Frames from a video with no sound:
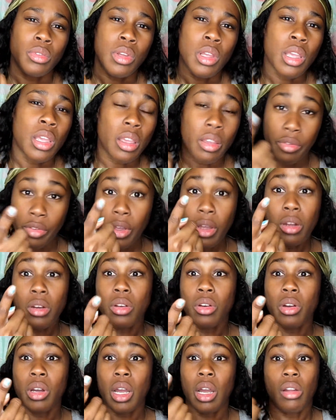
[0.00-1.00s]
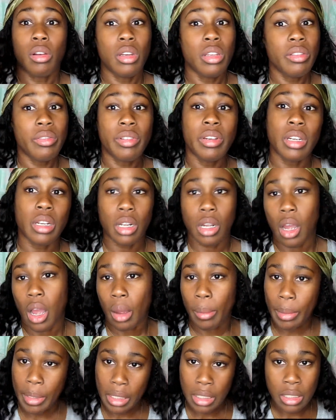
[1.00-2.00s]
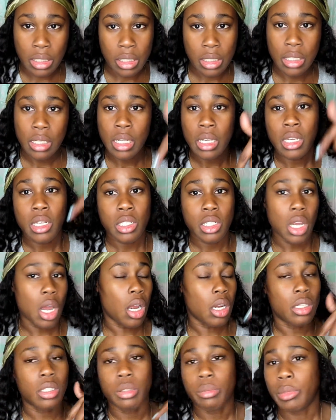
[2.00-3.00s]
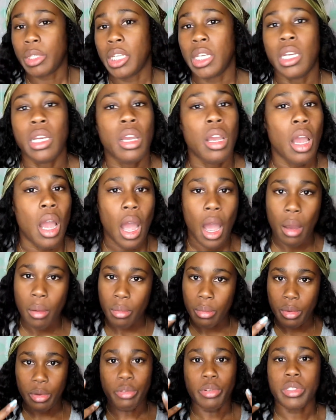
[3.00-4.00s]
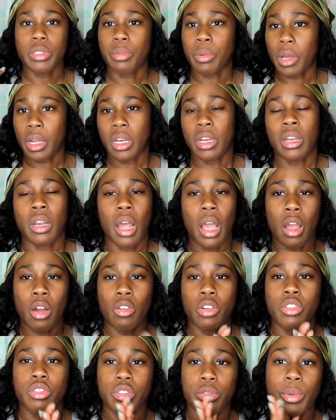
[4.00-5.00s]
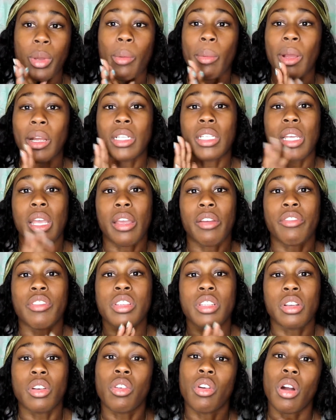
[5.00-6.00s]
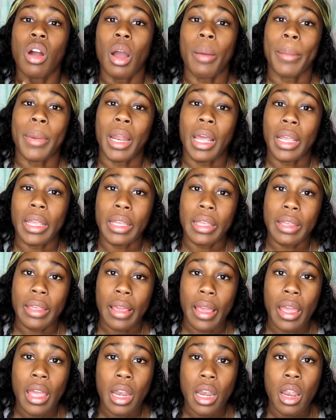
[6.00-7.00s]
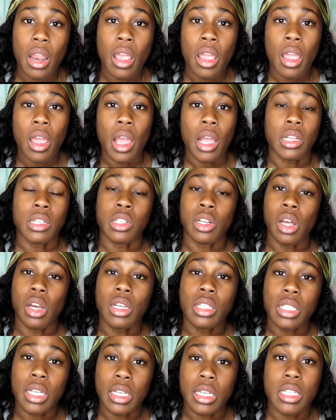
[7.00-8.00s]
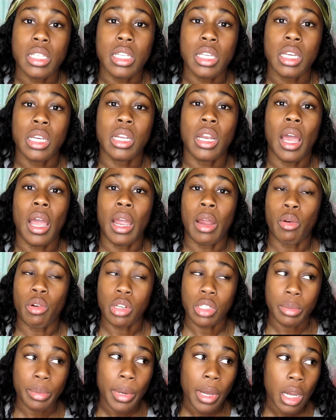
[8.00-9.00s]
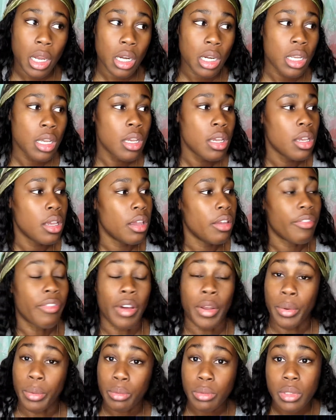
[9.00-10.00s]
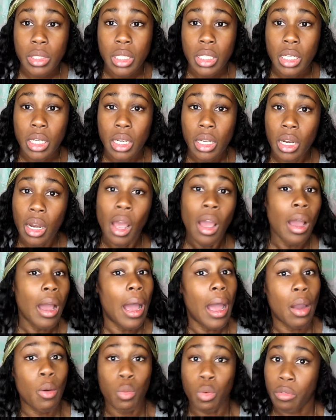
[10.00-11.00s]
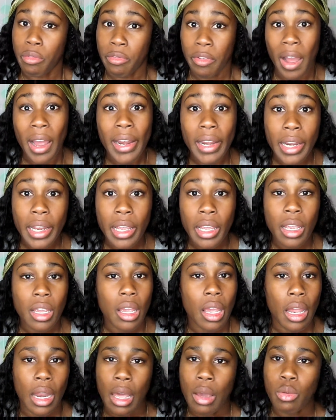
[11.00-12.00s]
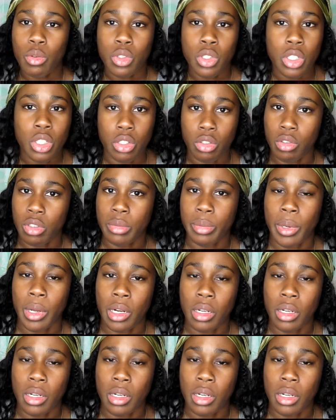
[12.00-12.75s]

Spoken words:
If y'all know how, leave it in the comments. Talk to me. I'm going to be responding. I always respond back to every single comment I get. As long as I see it, I respond. If I don't see it, I will find it and I will still respond.